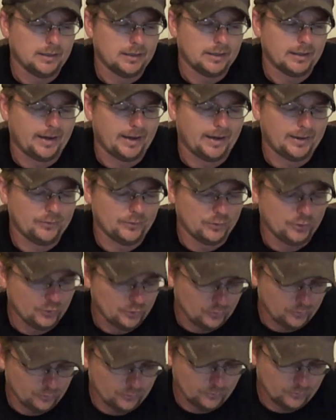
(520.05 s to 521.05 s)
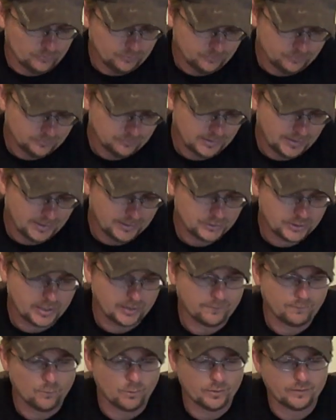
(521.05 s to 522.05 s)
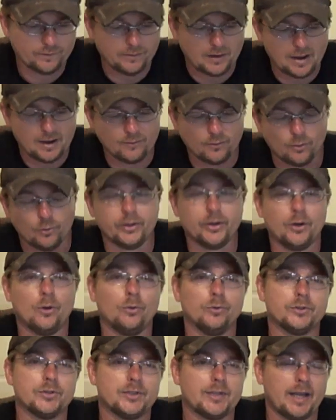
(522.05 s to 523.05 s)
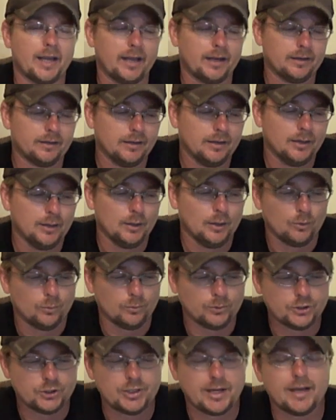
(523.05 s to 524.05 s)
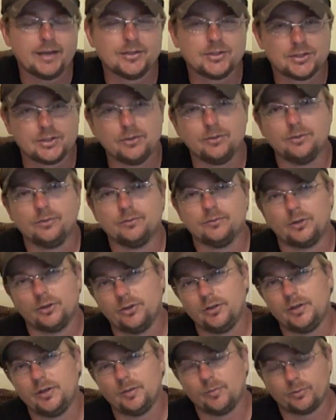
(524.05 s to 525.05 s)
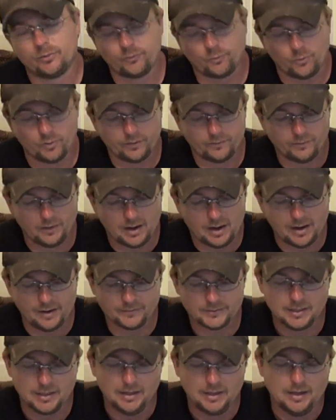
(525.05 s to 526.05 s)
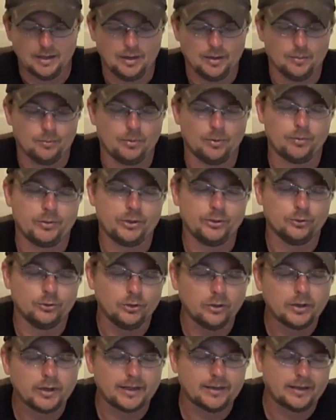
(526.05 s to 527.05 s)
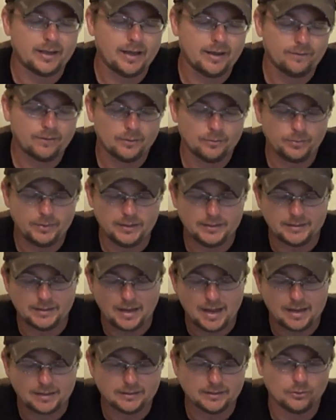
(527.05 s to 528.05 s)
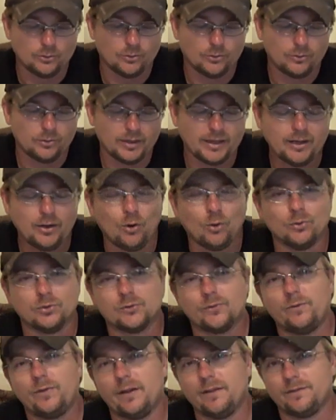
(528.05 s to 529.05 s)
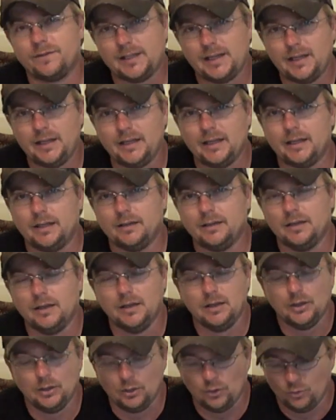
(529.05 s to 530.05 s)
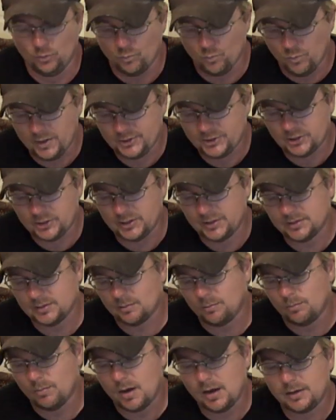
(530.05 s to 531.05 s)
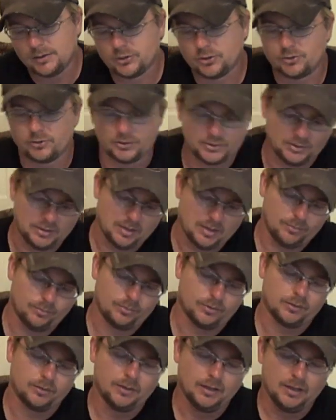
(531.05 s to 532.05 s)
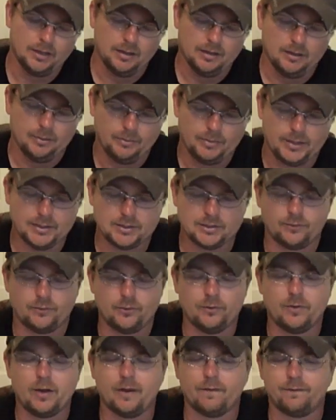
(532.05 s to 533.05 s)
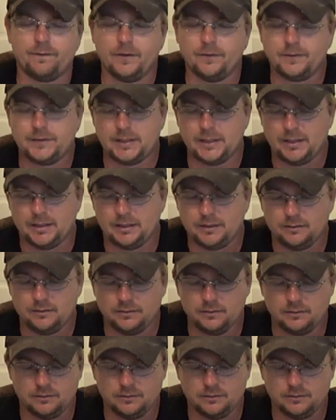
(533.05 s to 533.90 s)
and the new HK 45 only holds 10, which 10 is still a good number of 45s, but when you look at the FNP Tactical, it holds 15, which is a monstrous number, because if you've got 15